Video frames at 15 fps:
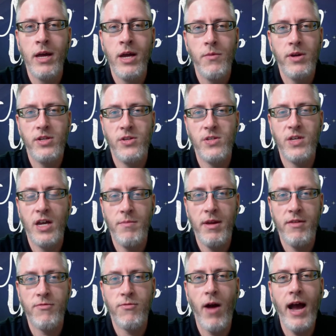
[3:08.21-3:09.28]
which is going to be
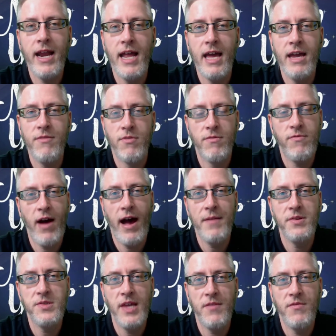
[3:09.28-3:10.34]
Friday from 5 to
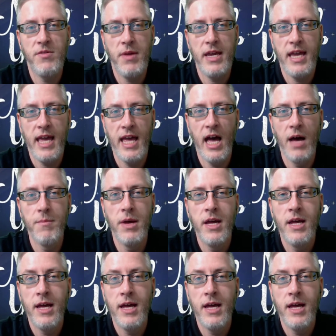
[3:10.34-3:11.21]
7 p.m.